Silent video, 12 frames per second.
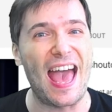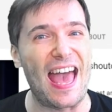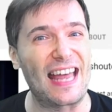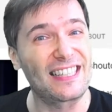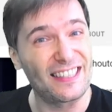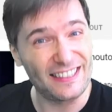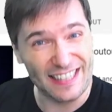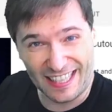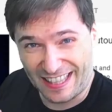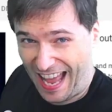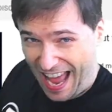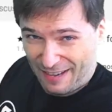And
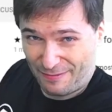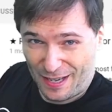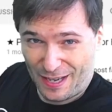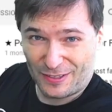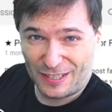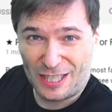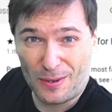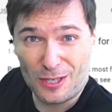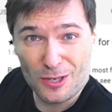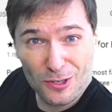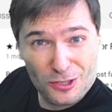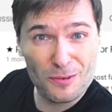click that video to see what
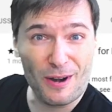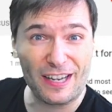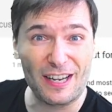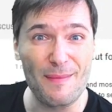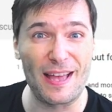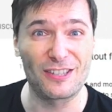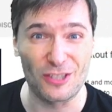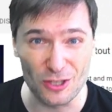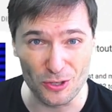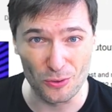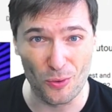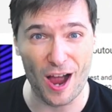YouTube recommends
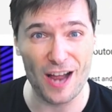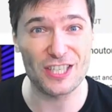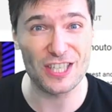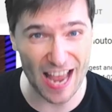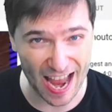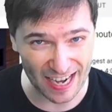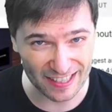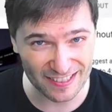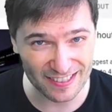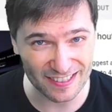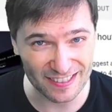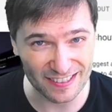you watch
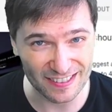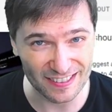next.